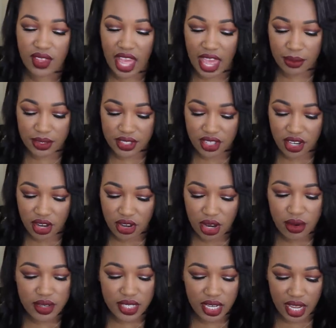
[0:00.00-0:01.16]
I was, you know, you're
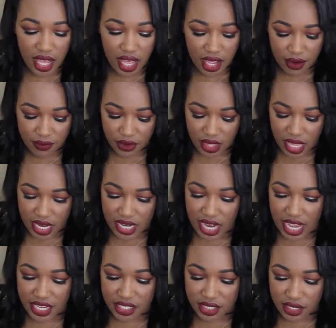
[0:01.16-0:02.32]
always on a hunt for that
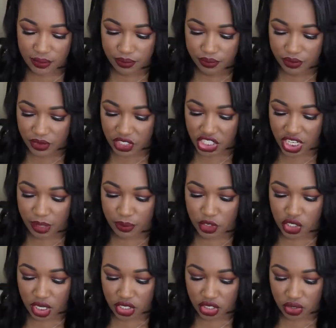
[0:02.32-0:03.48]
nice cheap
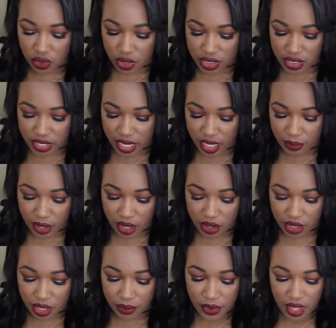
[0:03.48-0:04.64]
drugstore setting
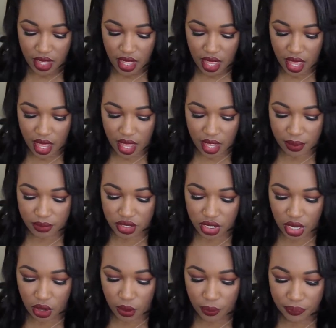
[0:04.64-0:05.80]
powder. Um,
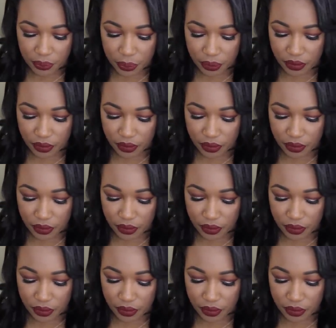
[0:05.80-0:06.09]
so